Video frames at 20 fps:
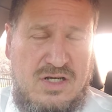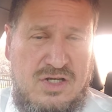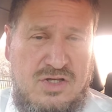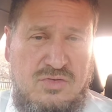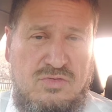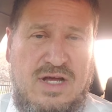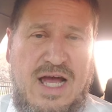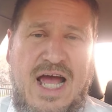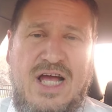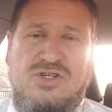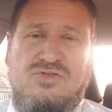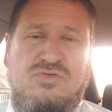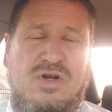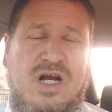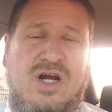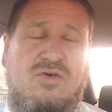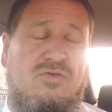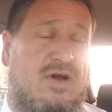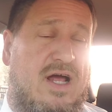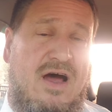you guys
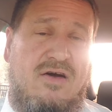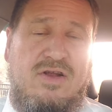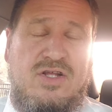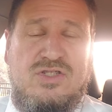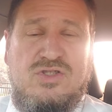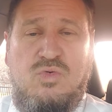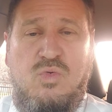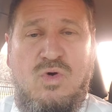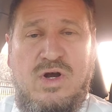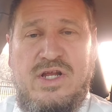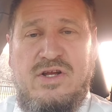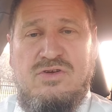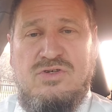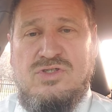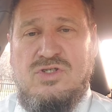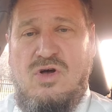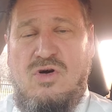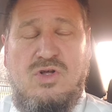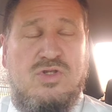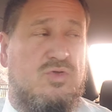running around at twenty
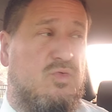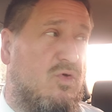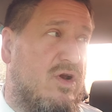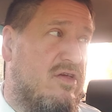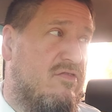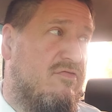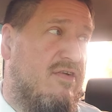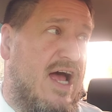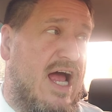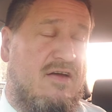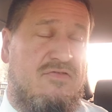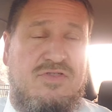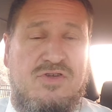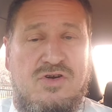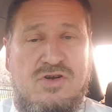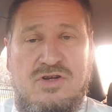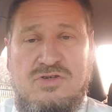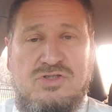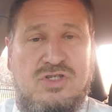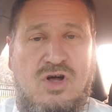years old, twenty-five,
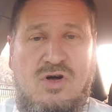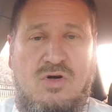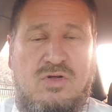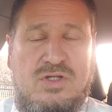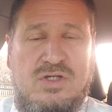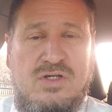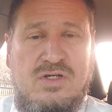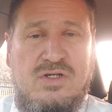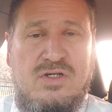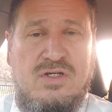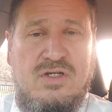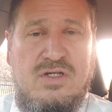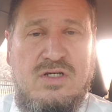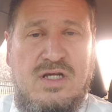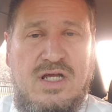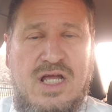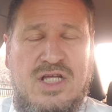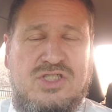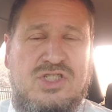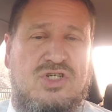thirty years old.
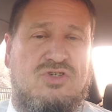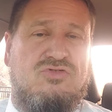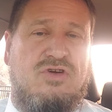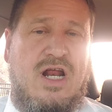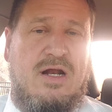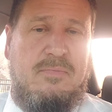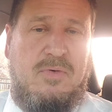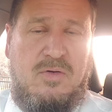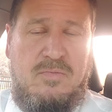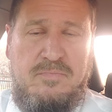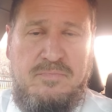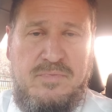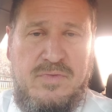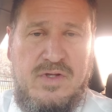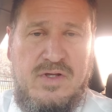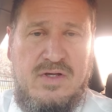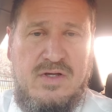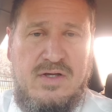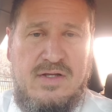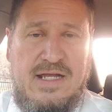It's incredible.
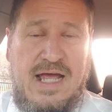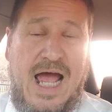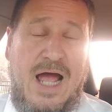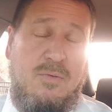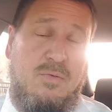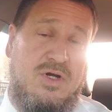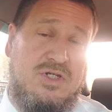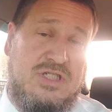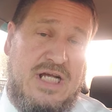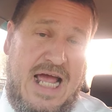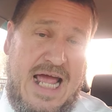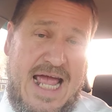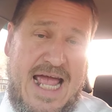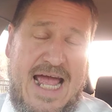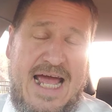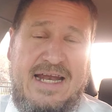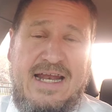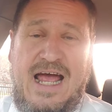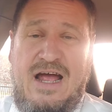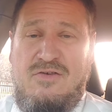Now, I wish I
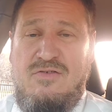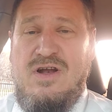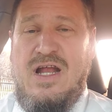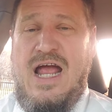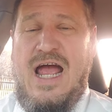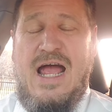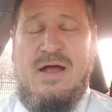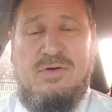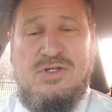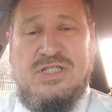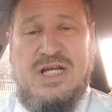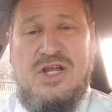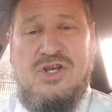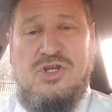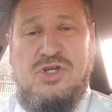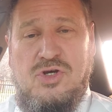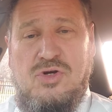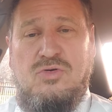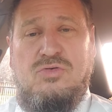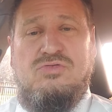had, I, I wish I
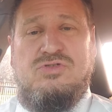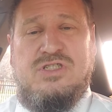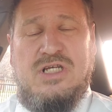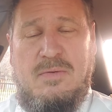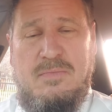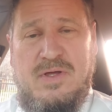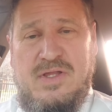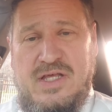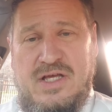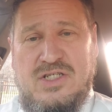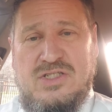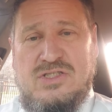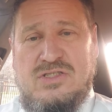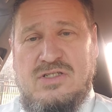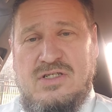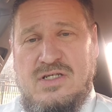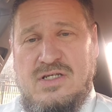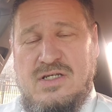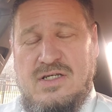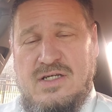knew some of this,
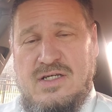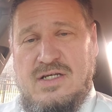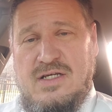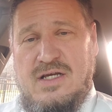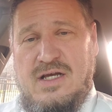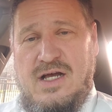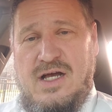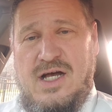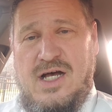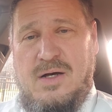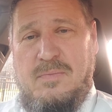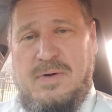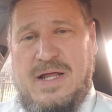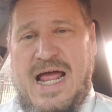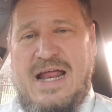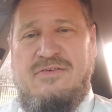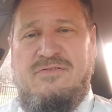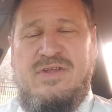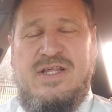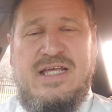uh, but I
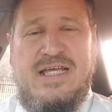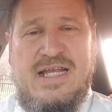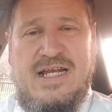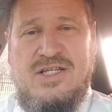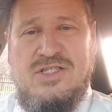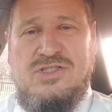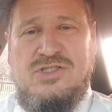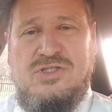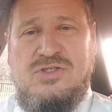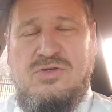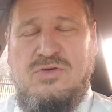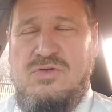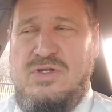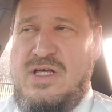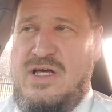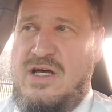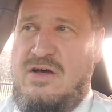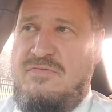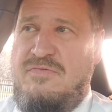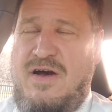didn't really get into
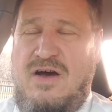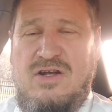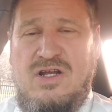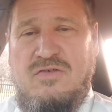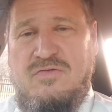the Fountain